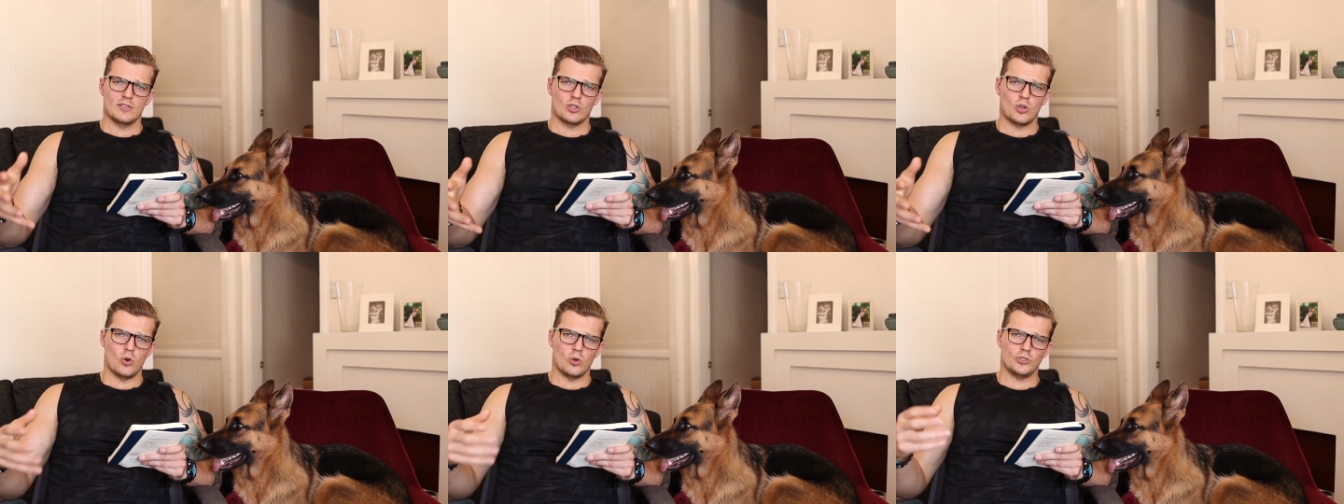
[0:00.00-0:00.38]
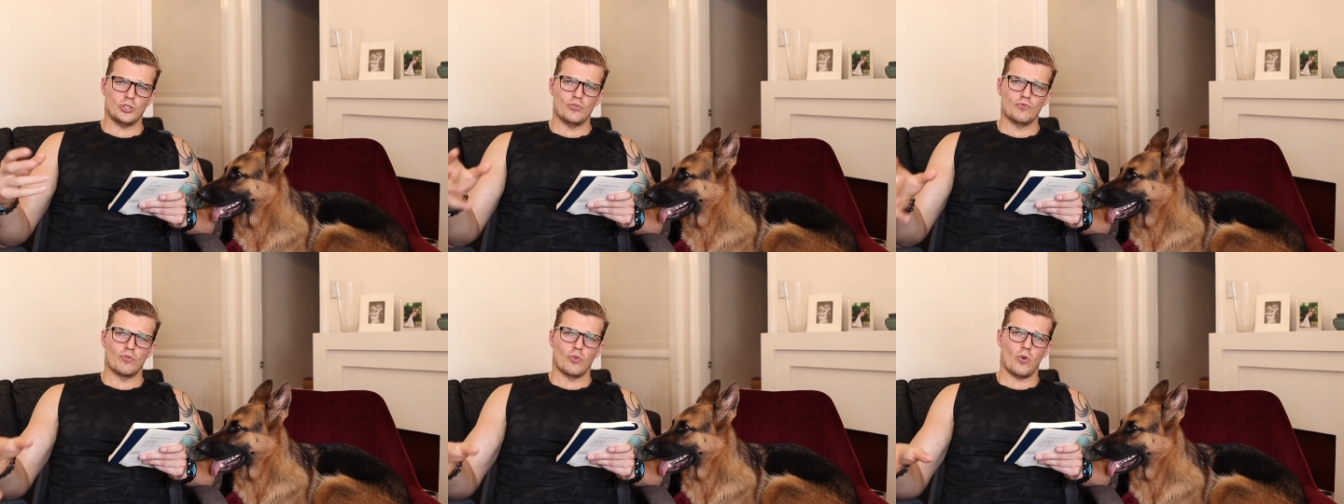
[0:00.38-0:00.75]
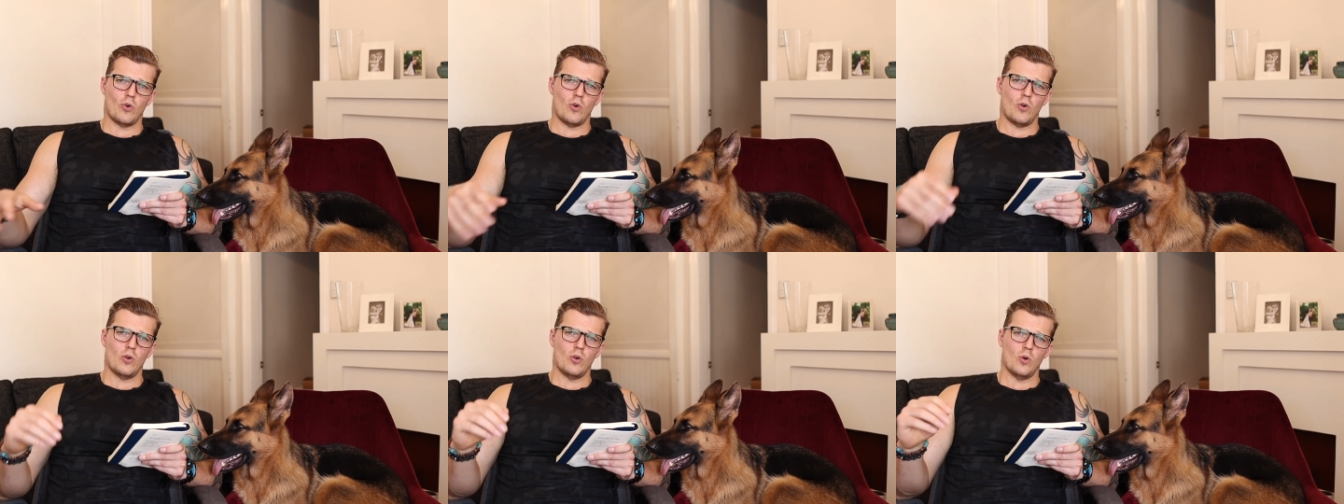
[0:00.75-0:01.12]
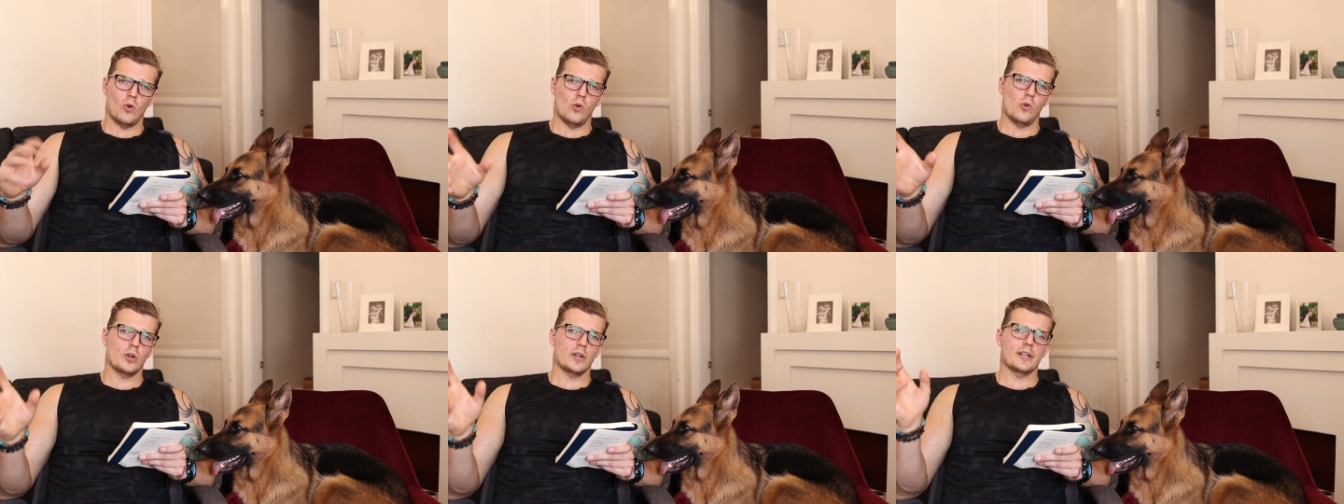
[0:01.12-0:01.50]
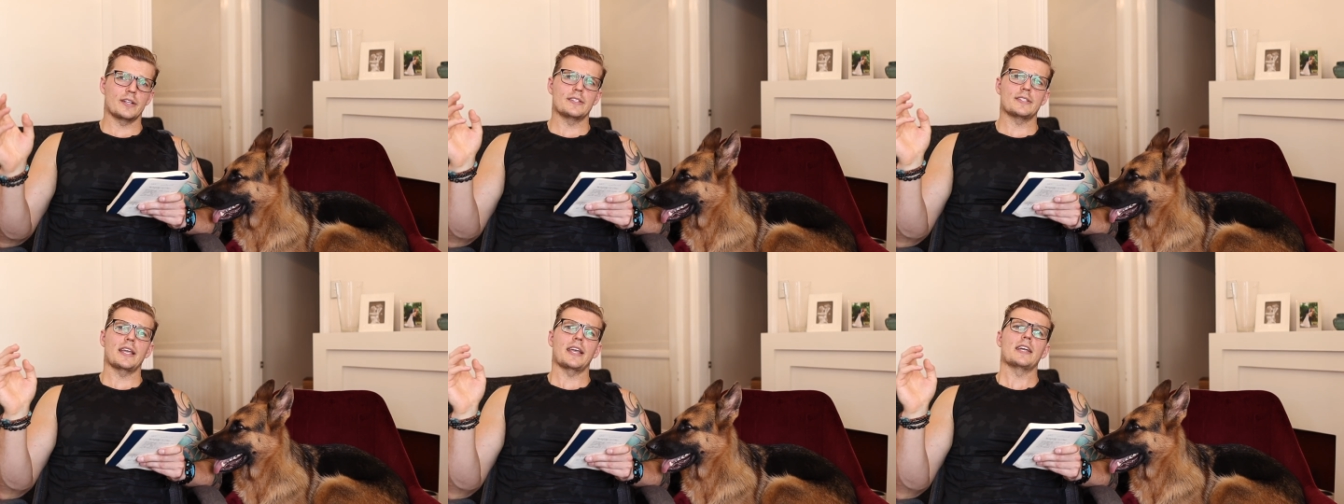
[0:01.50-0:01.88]
cooked and raw,
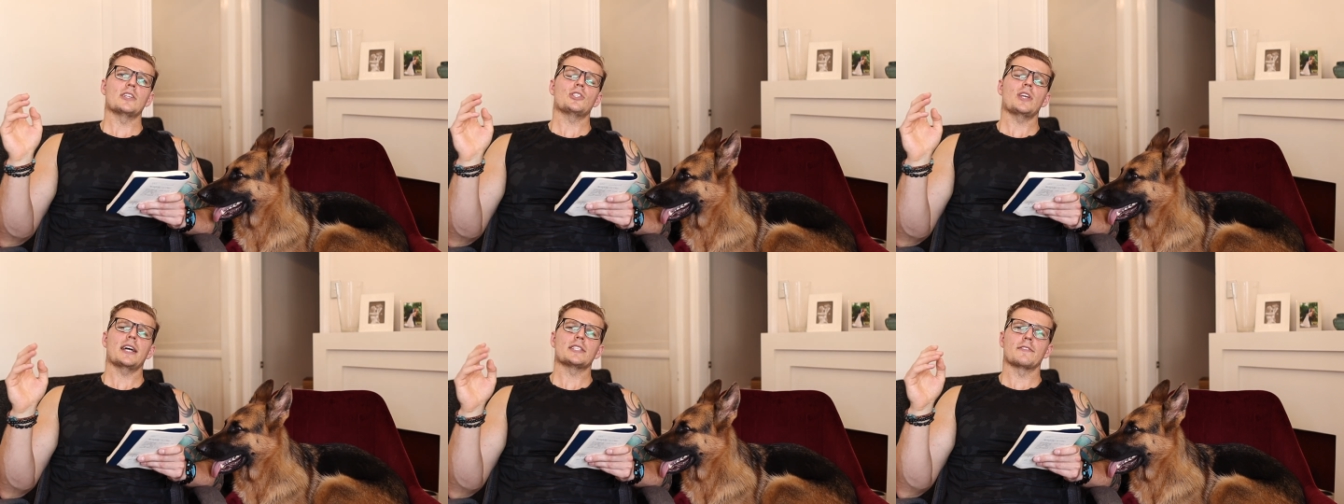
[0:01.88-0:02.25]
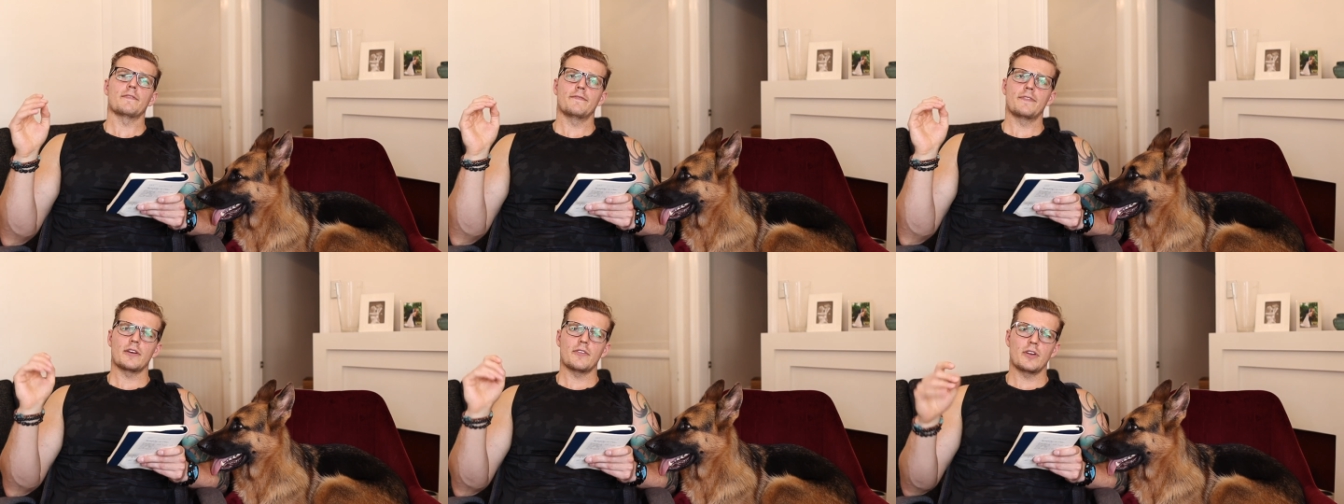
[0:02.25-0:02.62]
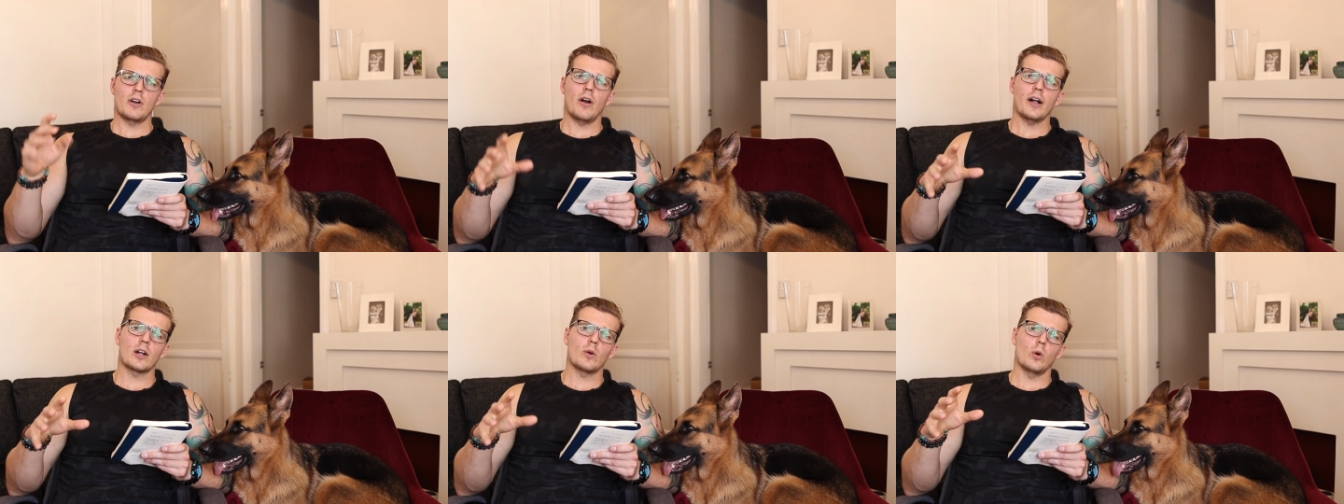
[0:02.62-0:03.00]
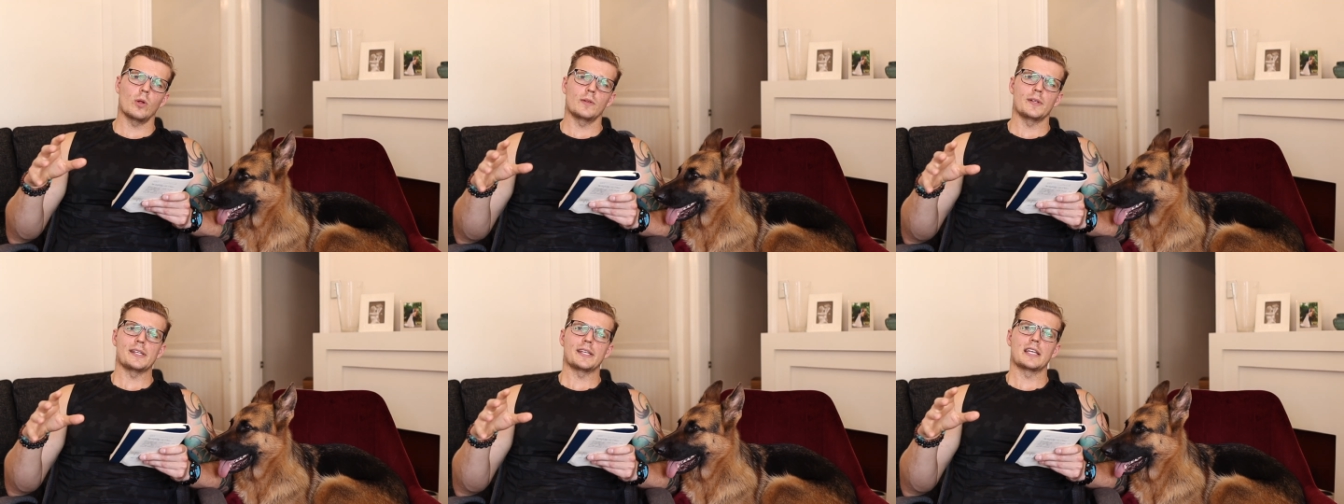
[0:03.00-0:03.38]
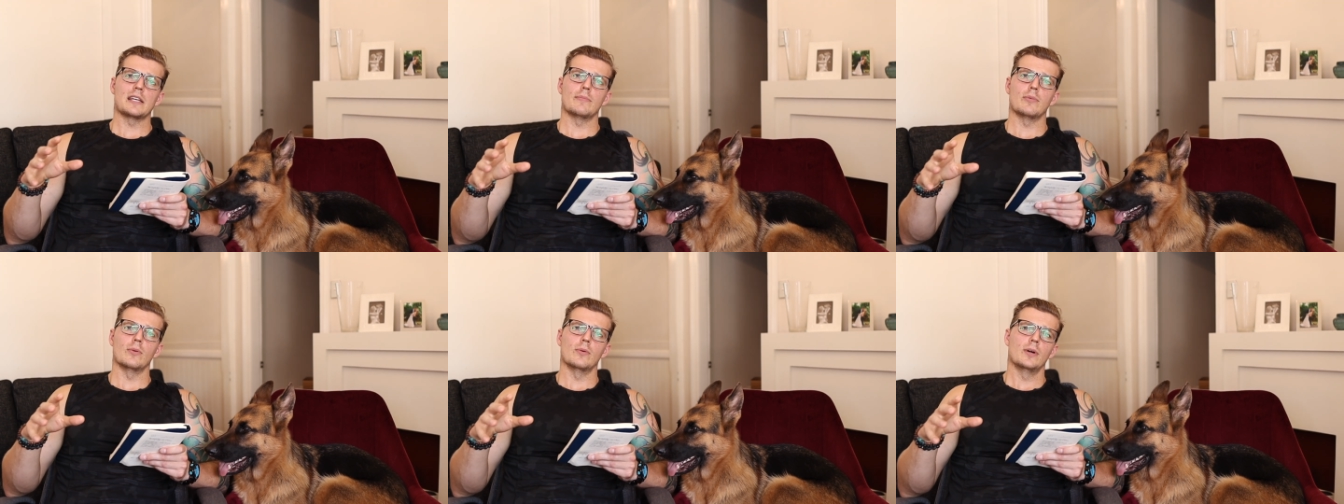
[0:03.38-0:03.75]
organs, and she has a very high quality
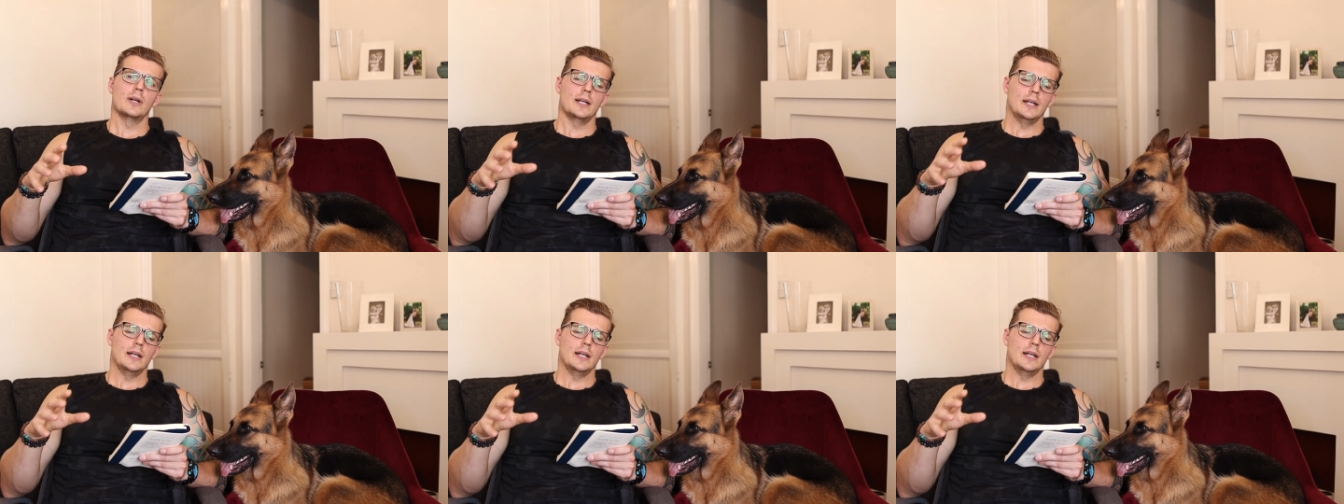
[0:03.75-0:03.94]
kibble,